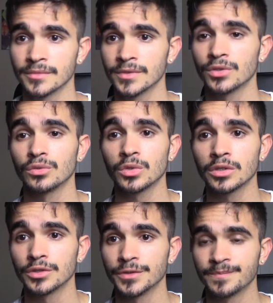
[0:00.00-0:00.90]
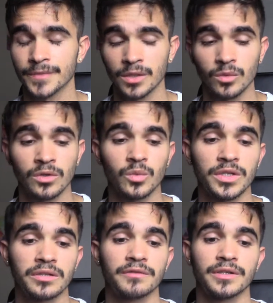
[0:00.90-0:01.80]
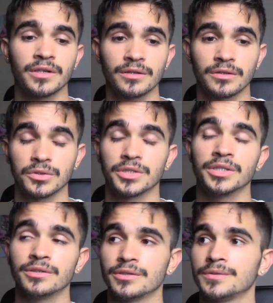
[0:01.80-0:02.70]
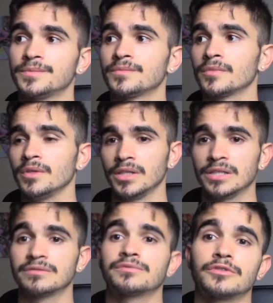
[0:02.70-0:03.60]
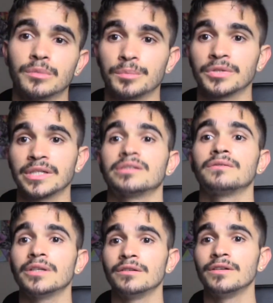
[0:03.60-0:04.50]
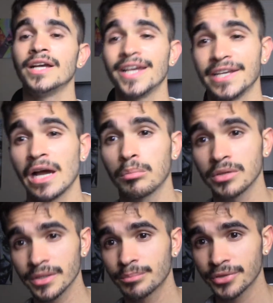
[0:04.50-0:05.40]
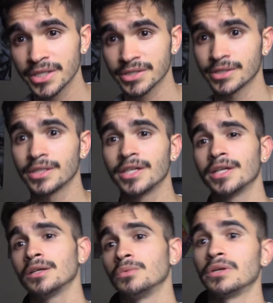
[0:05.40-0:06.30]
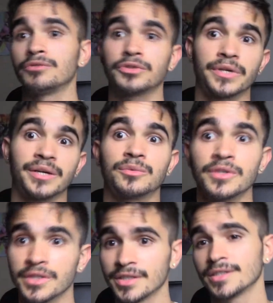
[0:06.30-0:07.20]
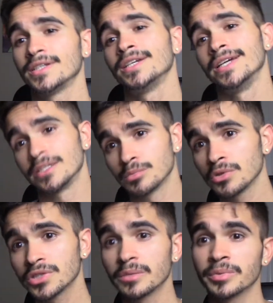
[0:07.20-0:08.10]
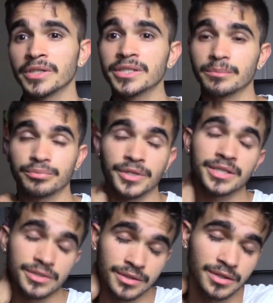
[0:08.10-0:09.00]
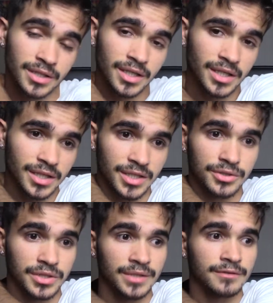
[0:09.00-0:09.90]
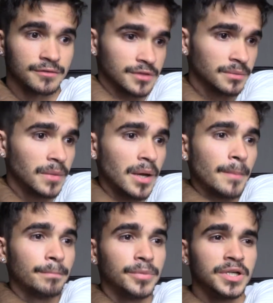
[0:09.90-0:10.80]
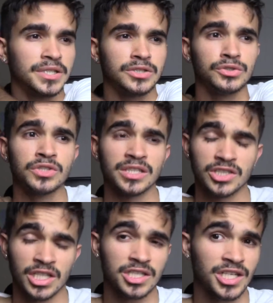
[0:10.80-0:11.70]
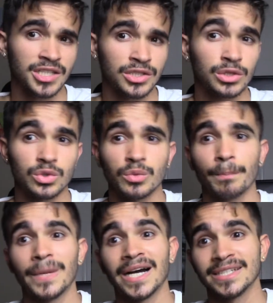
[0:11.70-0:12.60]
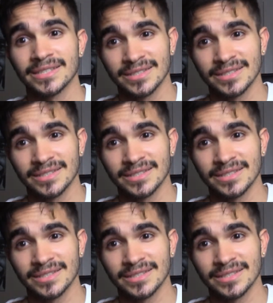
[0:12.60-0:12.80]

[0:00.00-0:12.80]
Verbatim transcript: to the world in one way or another, or another. Given from a place of love and not pressure. Whenever you're at work, it's mostly pleasure, pressure that you're given from, but you can change that too by